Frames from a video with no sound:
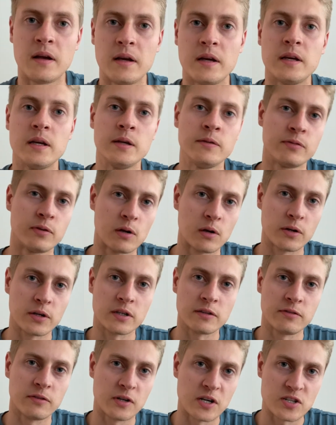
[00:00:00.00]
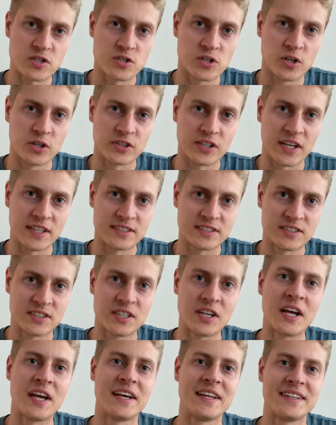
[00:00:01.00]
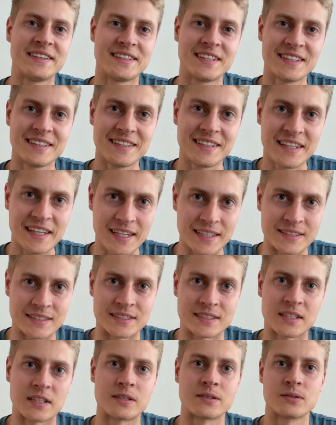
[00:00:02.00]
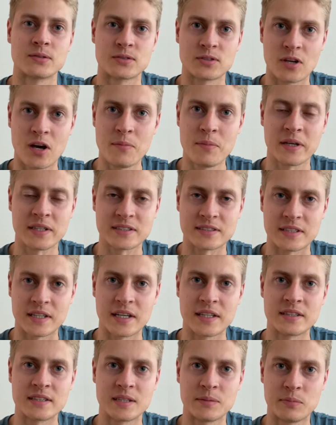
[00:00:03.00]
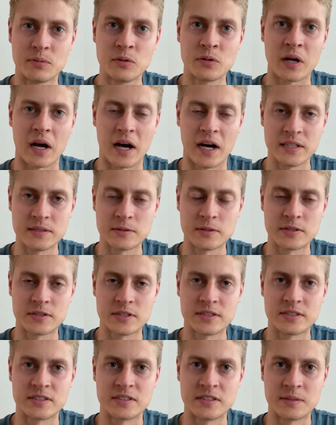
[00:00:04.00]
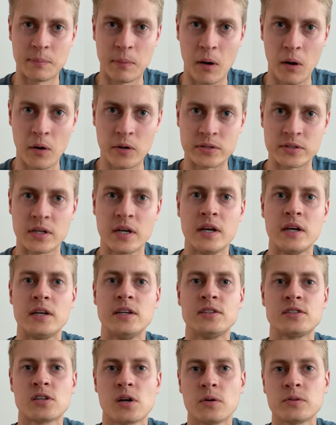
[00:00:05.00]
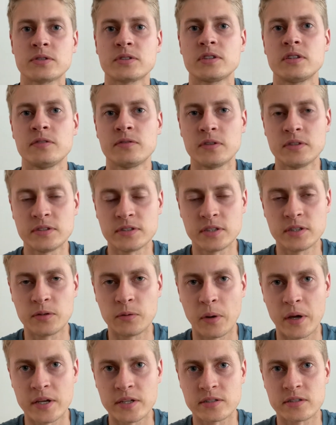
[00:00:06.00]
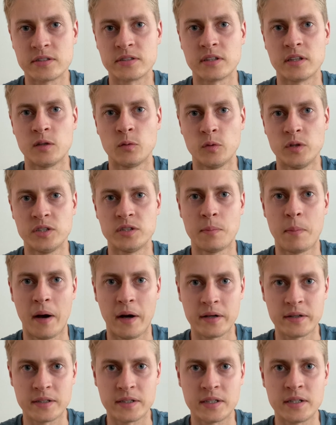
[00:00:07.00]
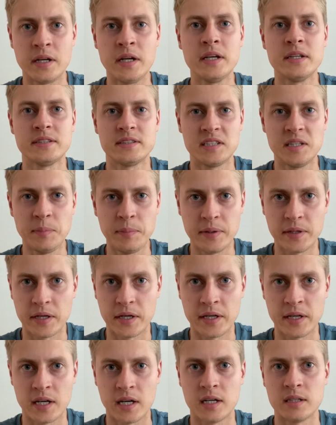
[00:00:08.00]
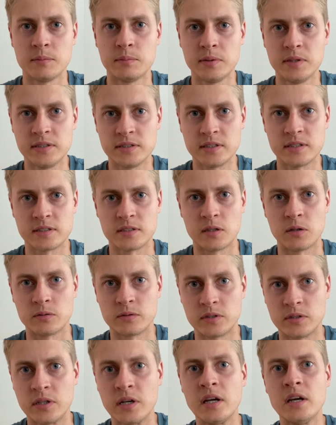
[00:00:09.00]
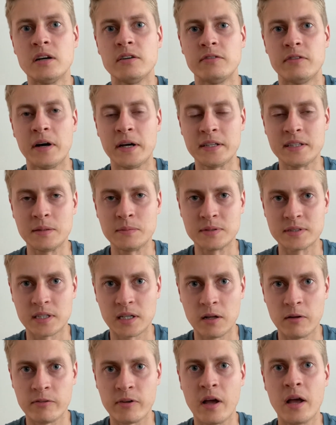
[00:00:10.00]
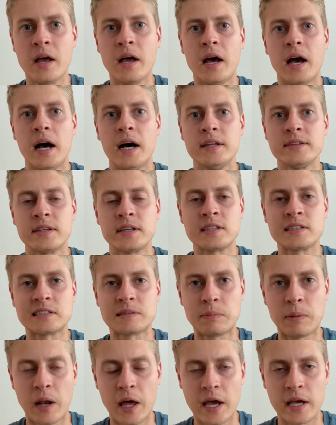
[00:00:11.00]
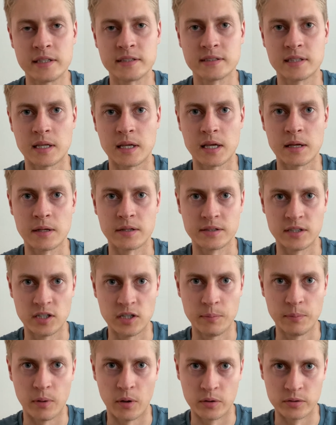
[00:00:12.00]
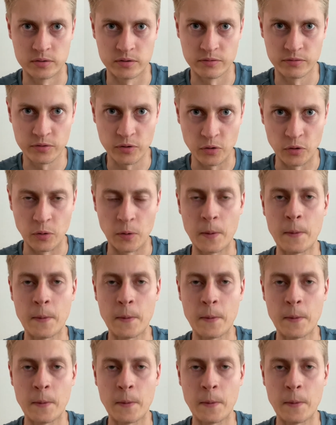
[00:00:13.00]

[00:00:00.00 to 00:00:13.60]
If you're looking for a short answer, then yes, to some extent the book addresses this point. It shows different situations in which banker, CPA and business owner find themselves and explains their point of view.